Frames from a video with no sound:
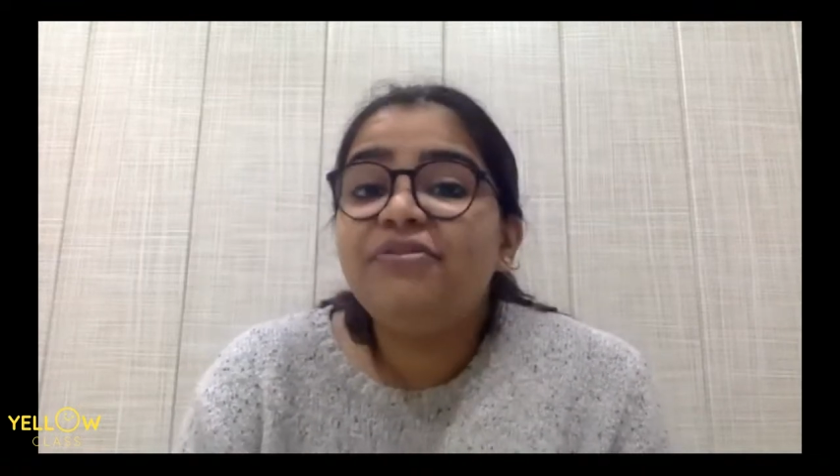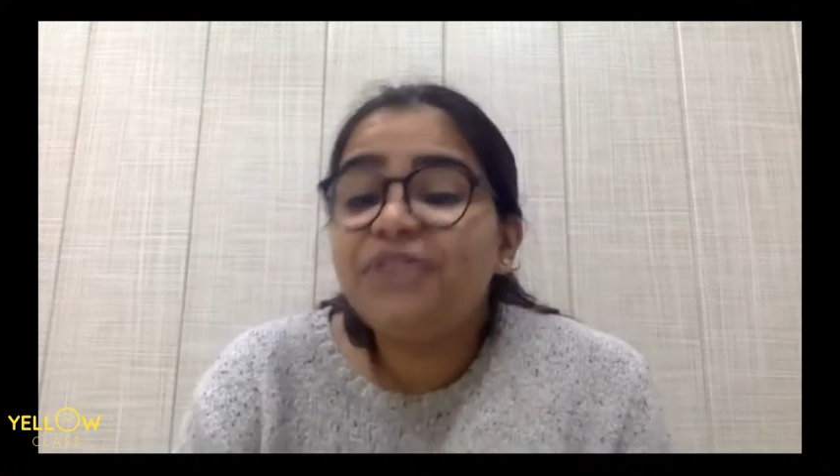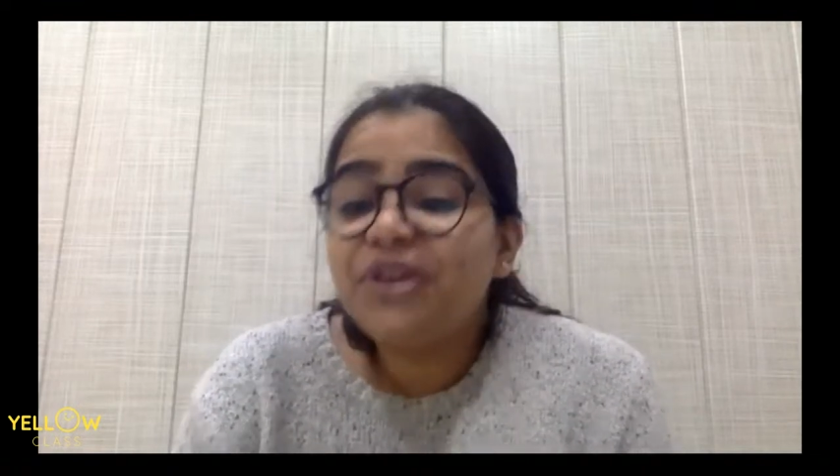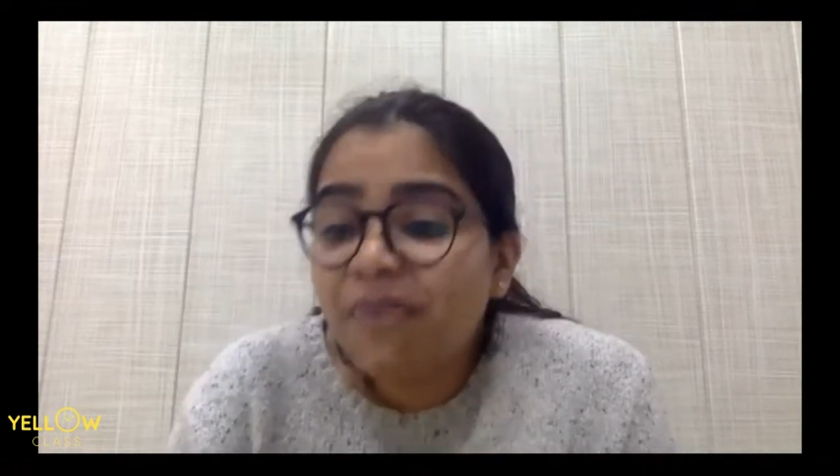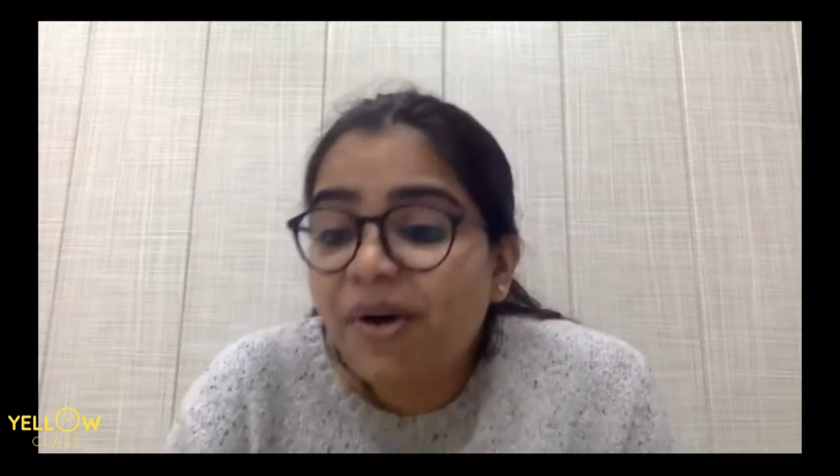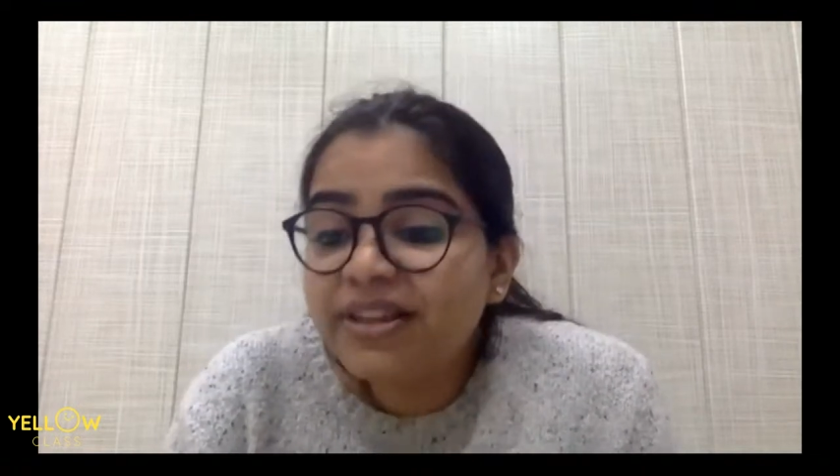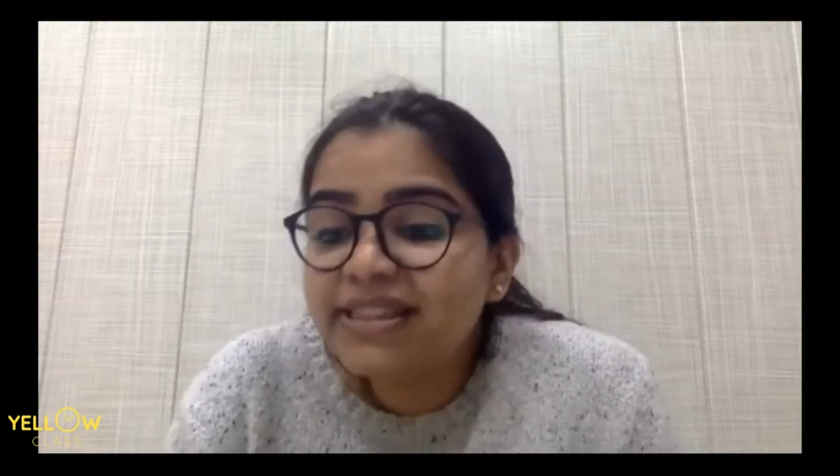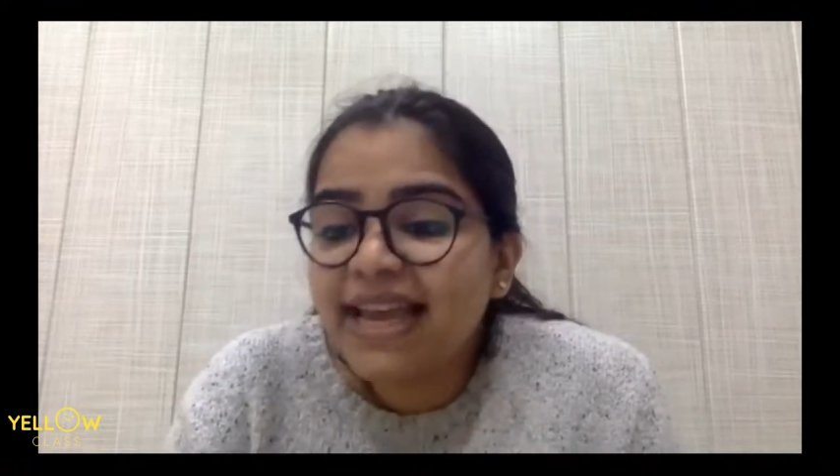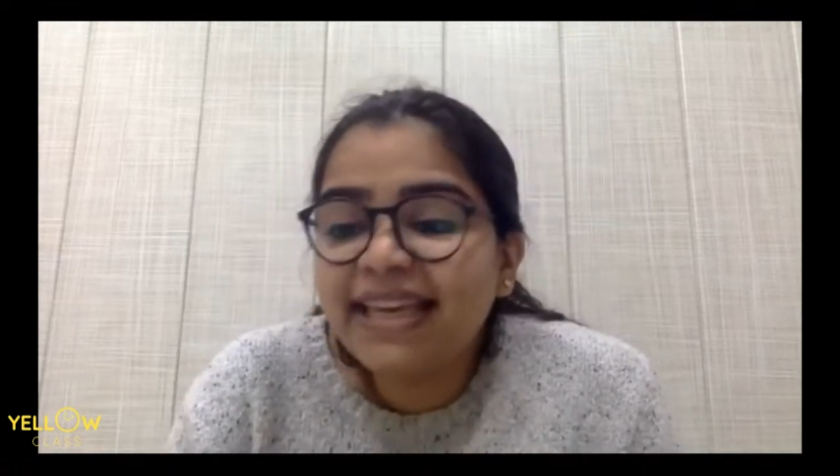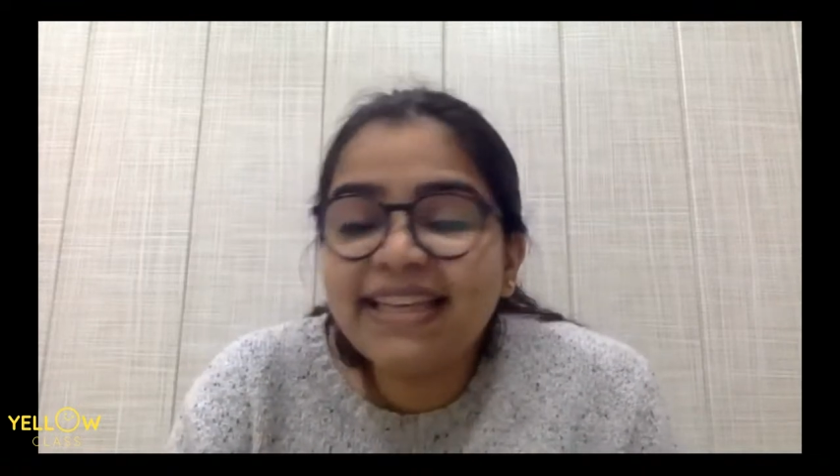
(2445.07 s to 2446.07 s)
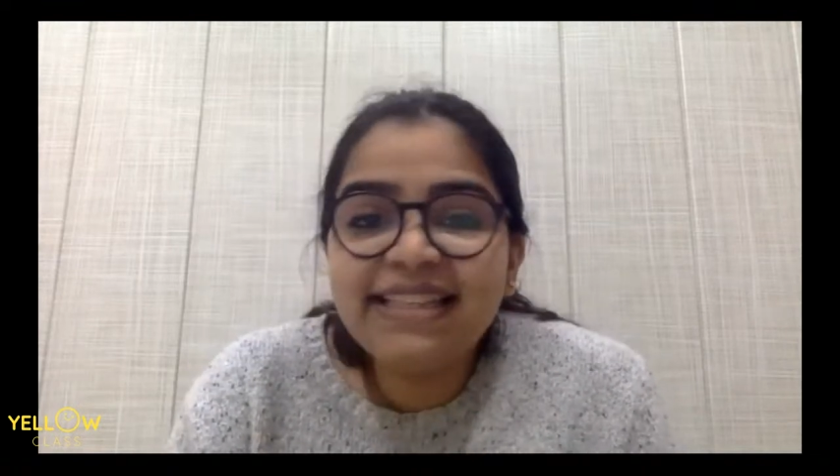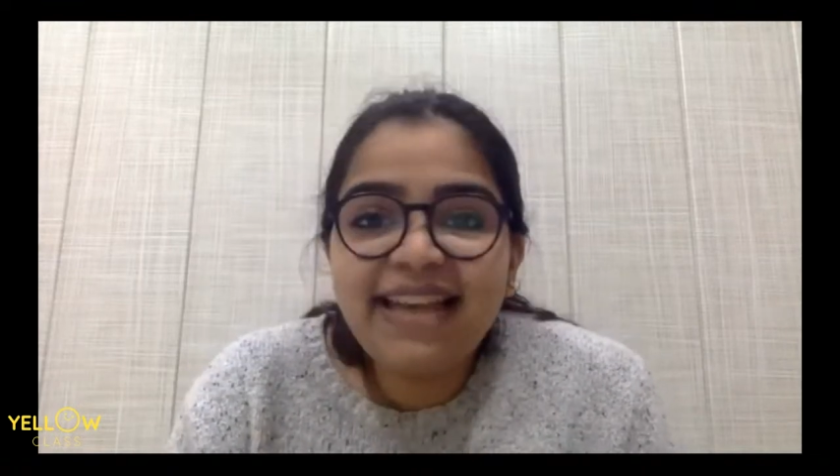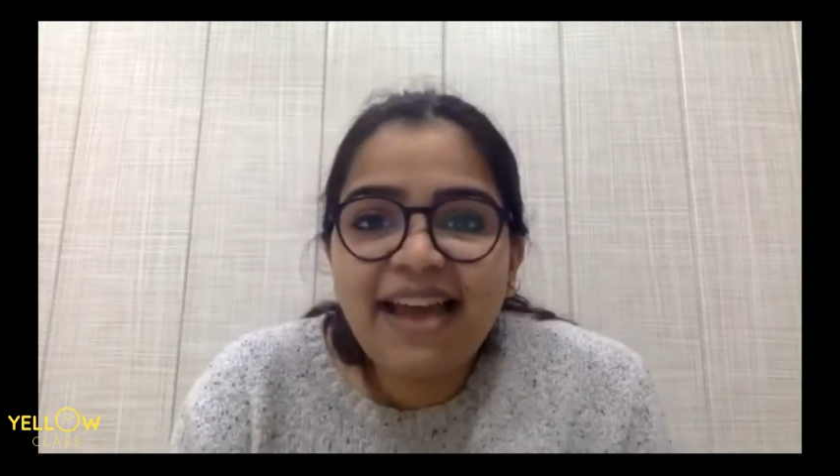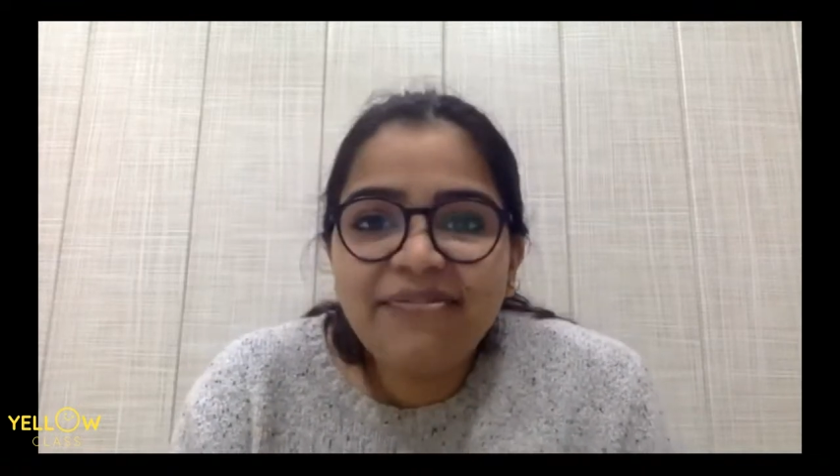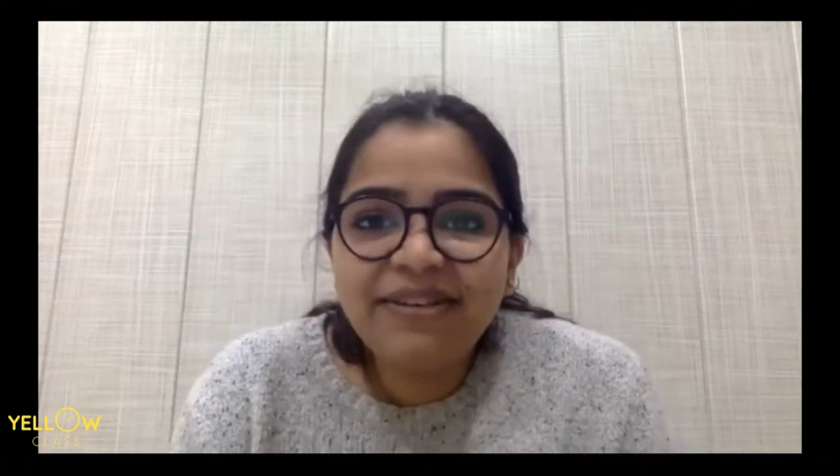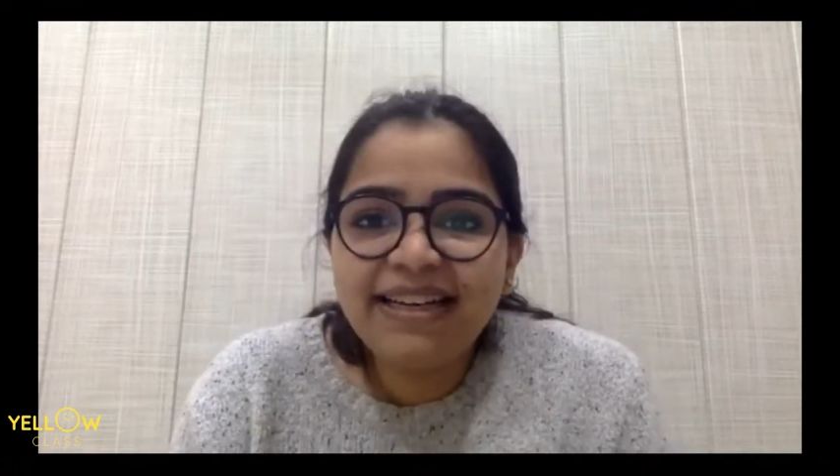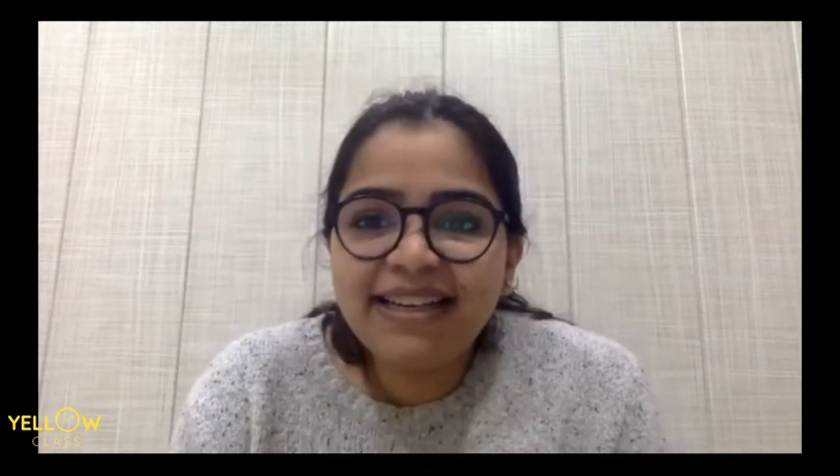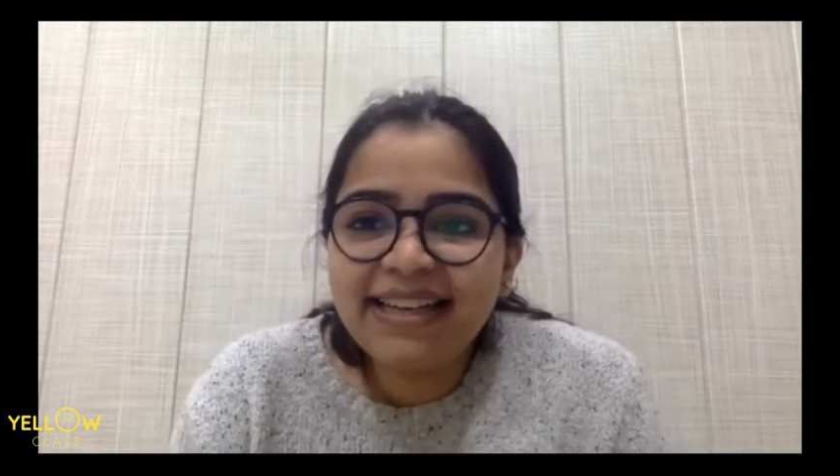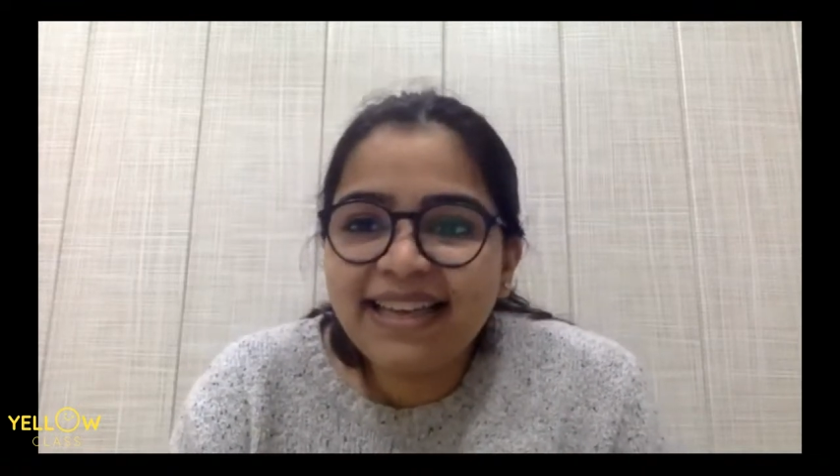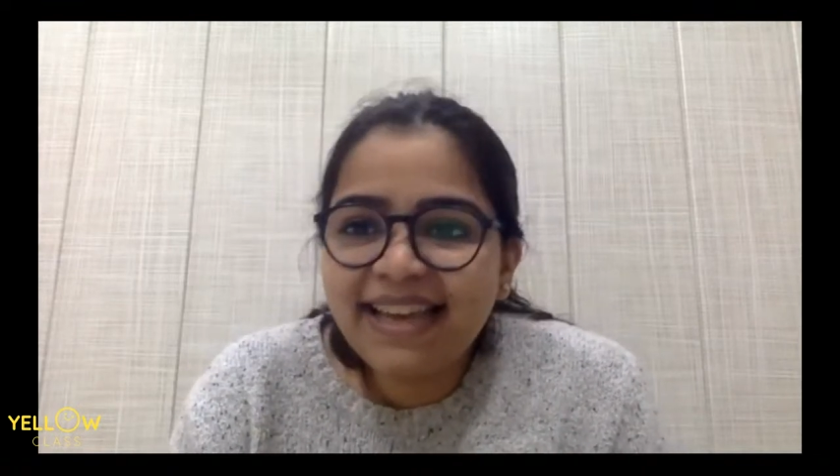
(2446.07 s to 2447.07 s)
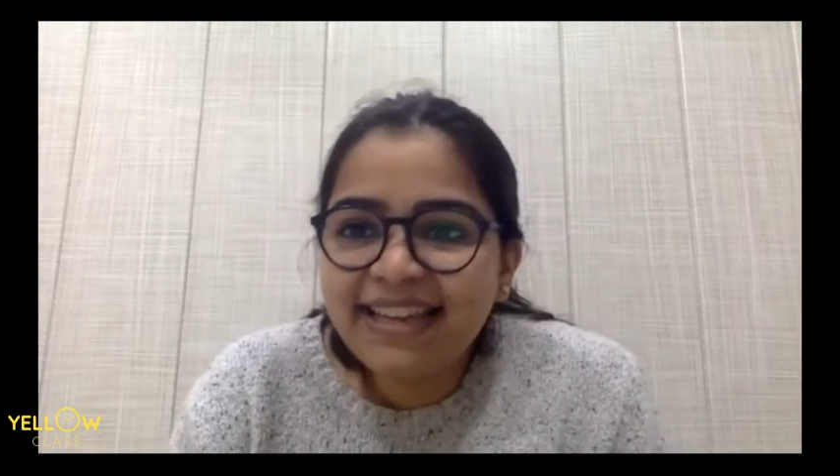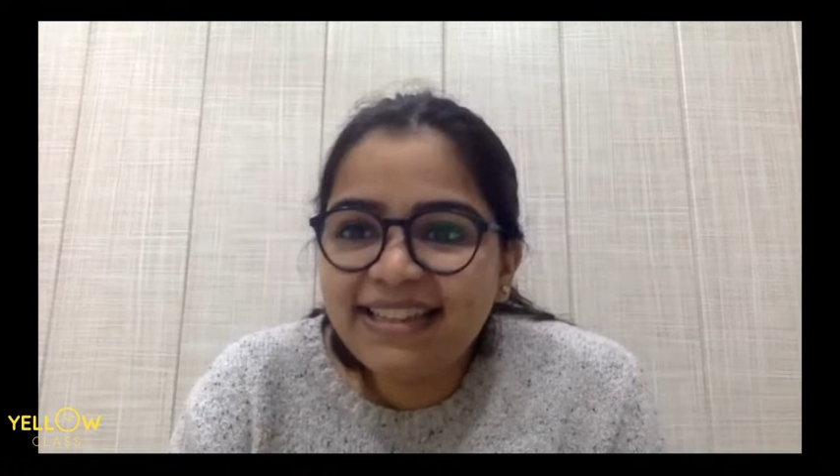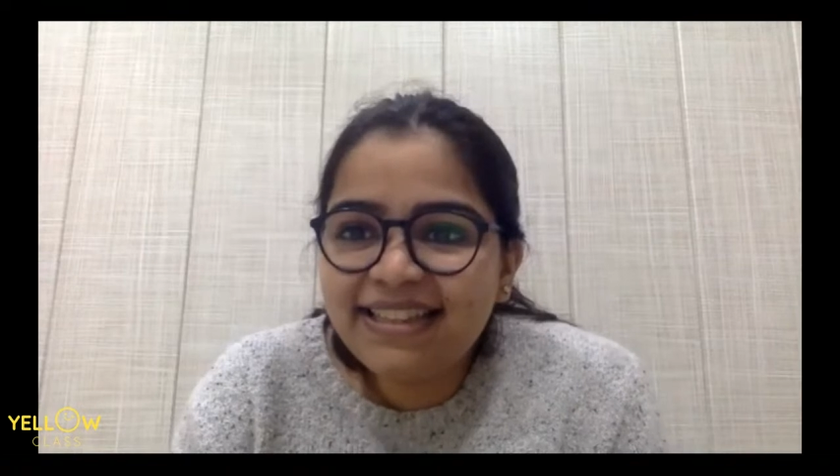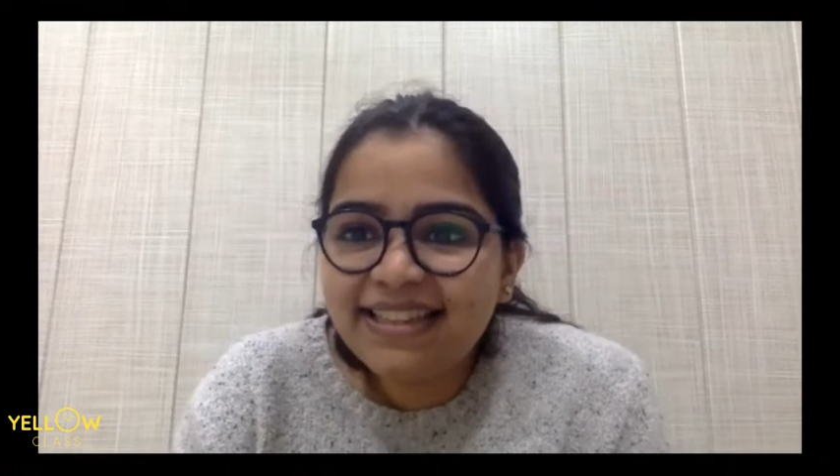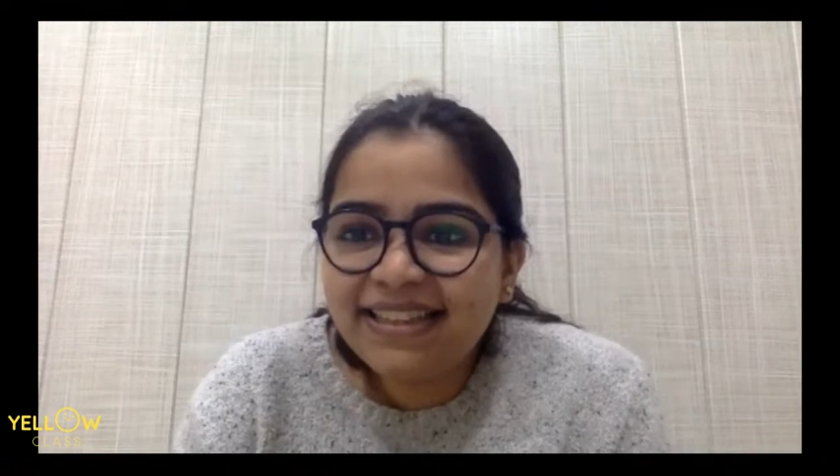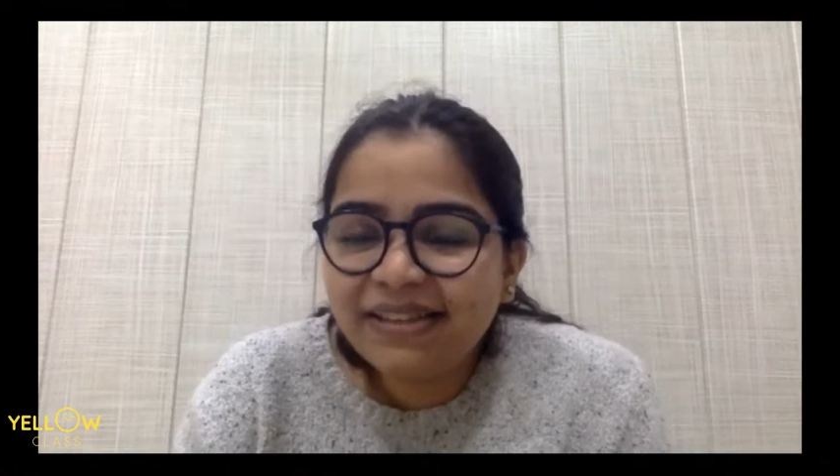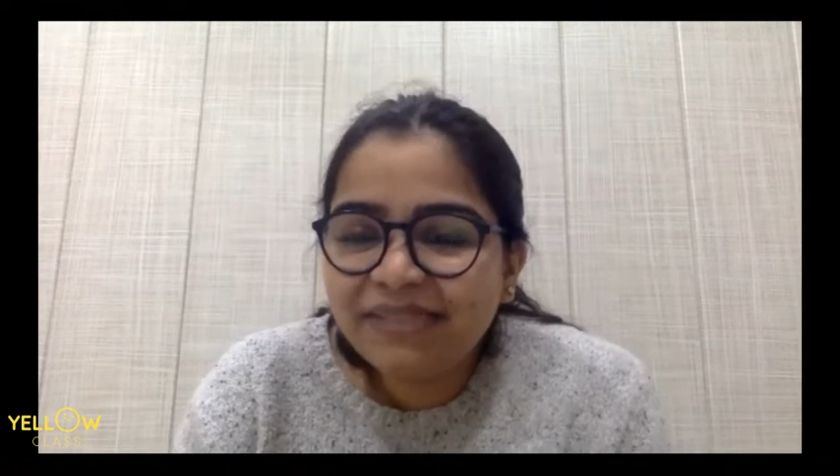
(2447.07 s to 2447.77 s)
Few more seconds left, little kids.